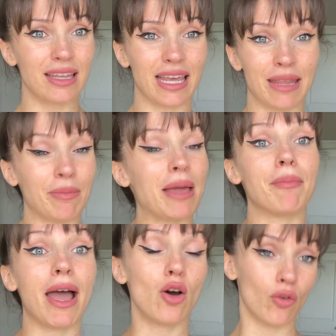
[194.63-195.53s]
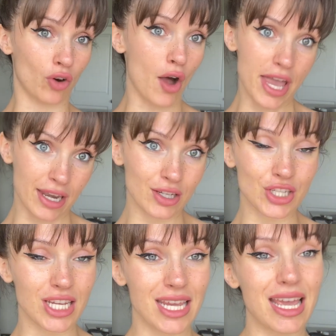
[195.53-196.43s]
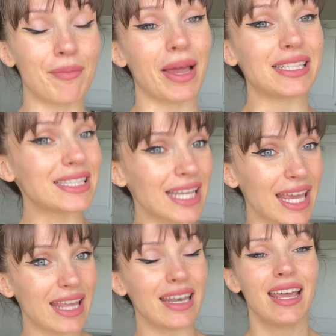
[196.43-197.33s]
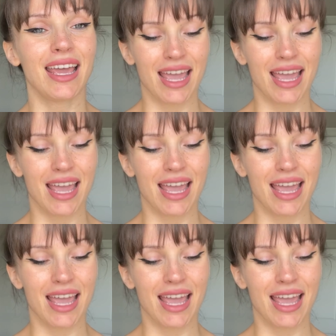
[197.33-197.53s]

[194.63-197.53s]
in like my overall energy and my skin